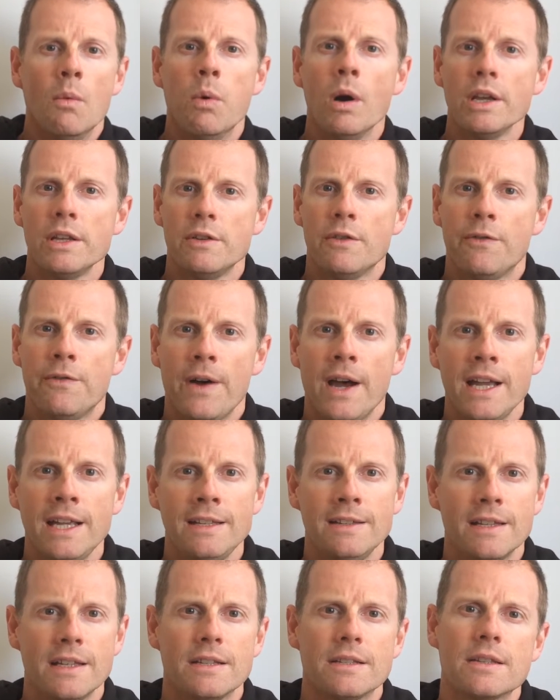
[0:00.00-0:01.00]
what you
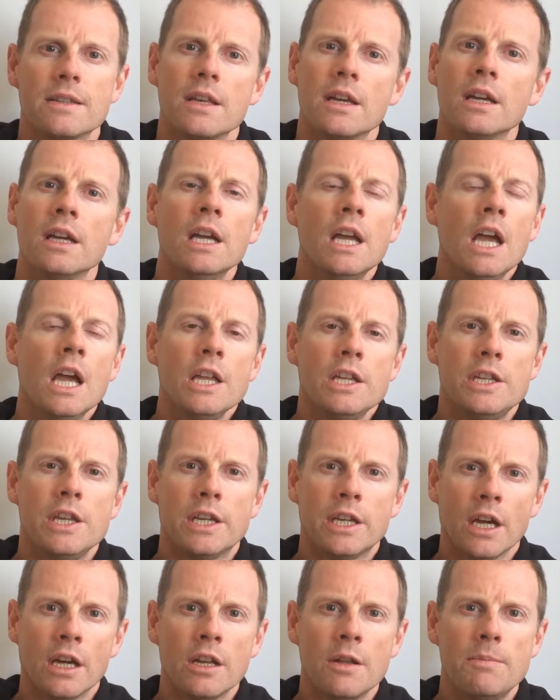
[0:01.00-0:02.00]
find is that you're
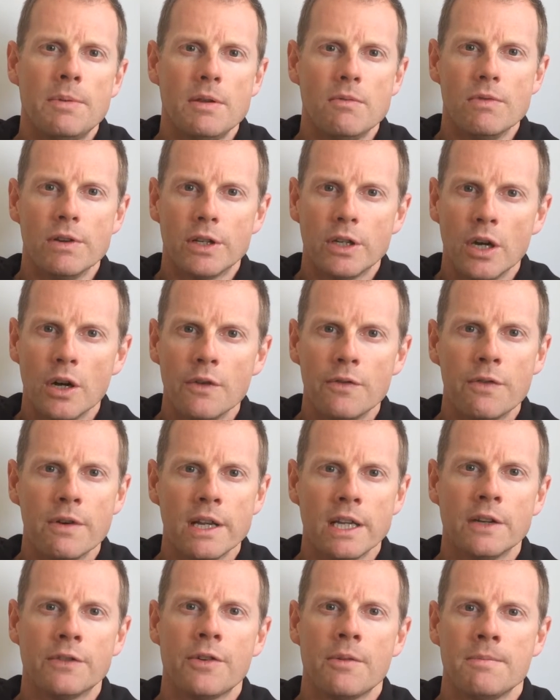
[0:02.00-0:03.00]
going to be
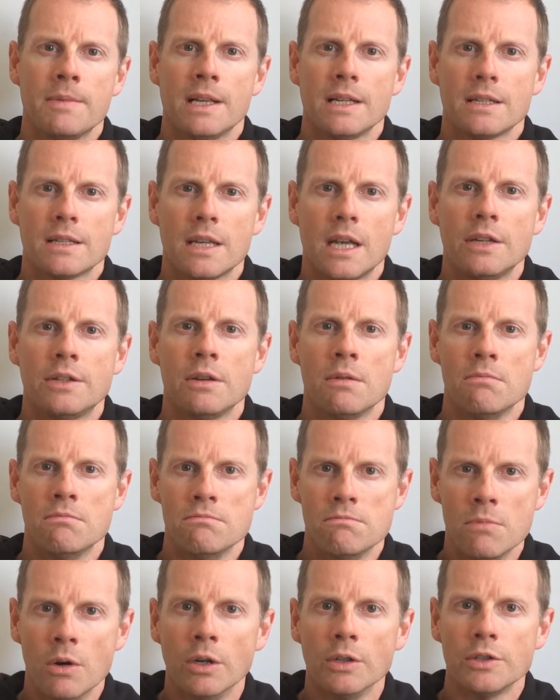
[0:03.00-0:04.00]
recovering from that
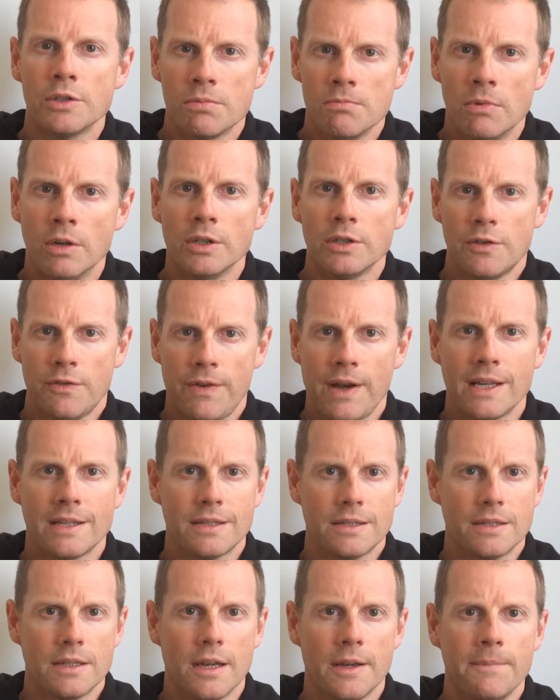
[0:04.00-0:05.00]
session much, much
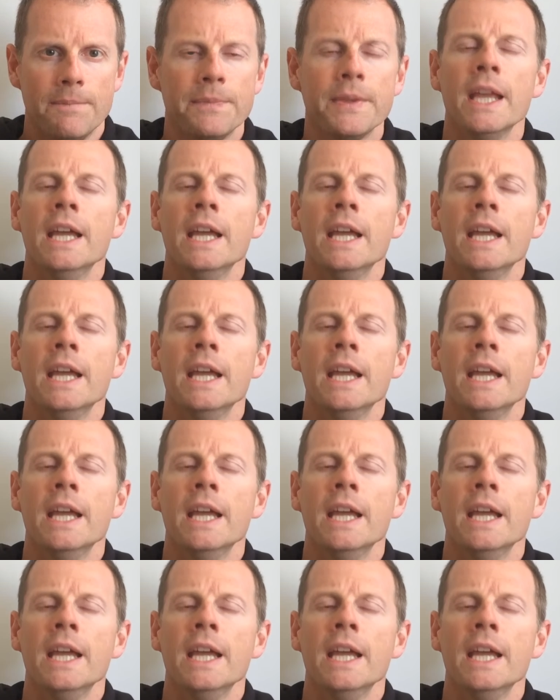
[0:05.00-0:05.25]
faster.